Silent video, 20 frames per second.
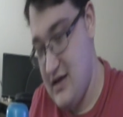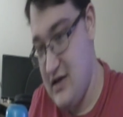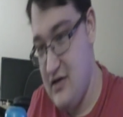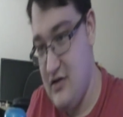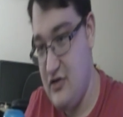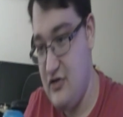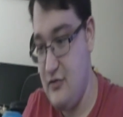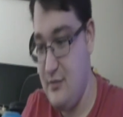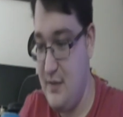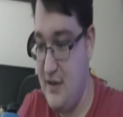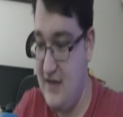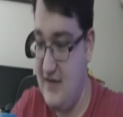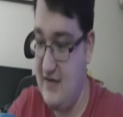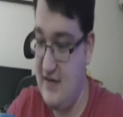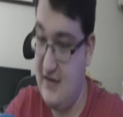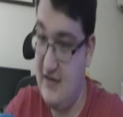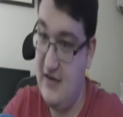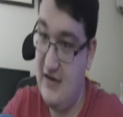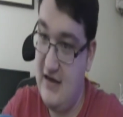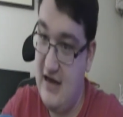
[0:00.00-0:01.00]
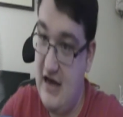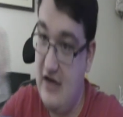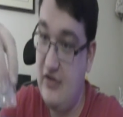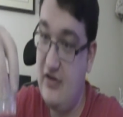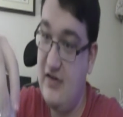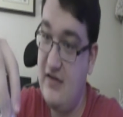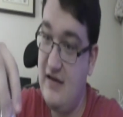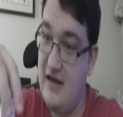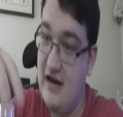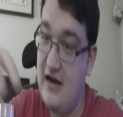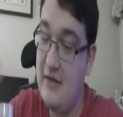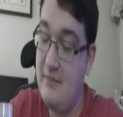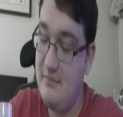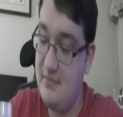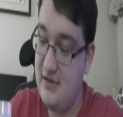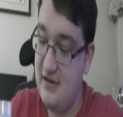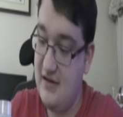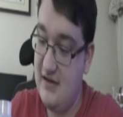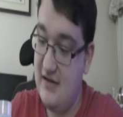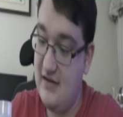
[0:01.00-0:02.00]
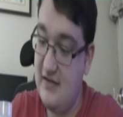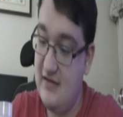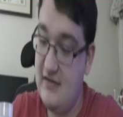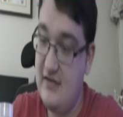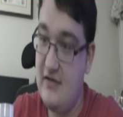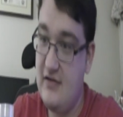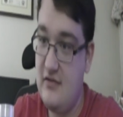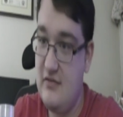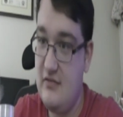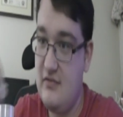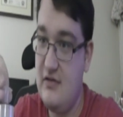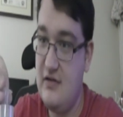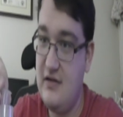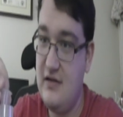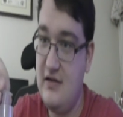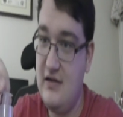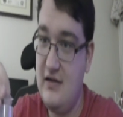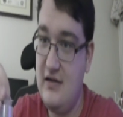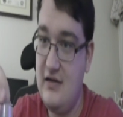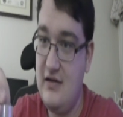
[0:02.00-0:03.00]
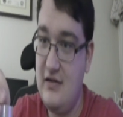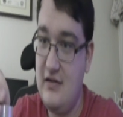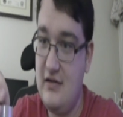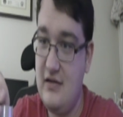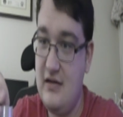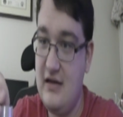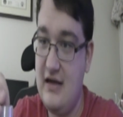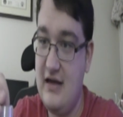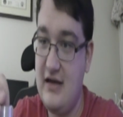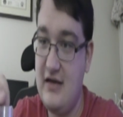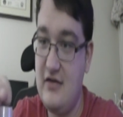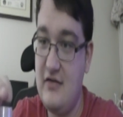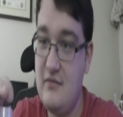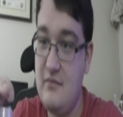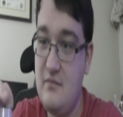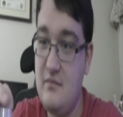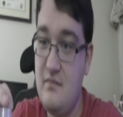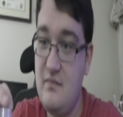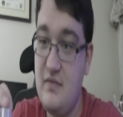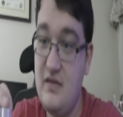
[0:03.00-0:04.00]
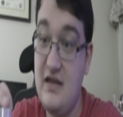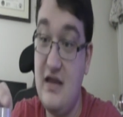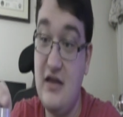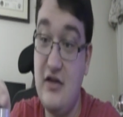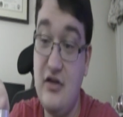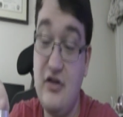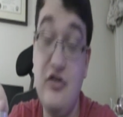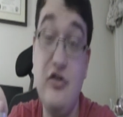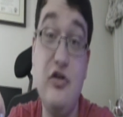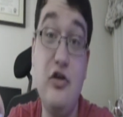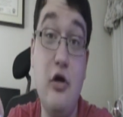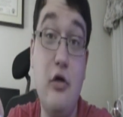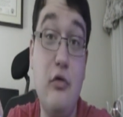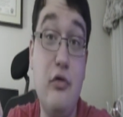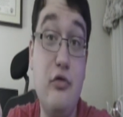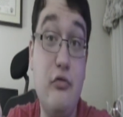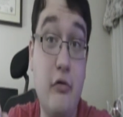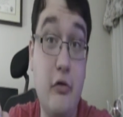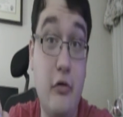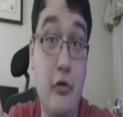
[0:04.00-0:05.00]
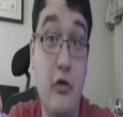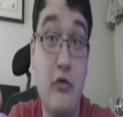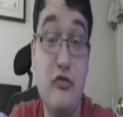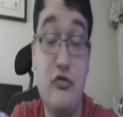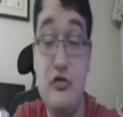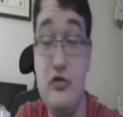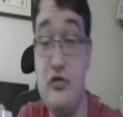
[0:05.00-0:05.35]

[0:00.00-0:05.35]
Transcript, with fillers: So basically, how it's set up is like this. You go into a grocery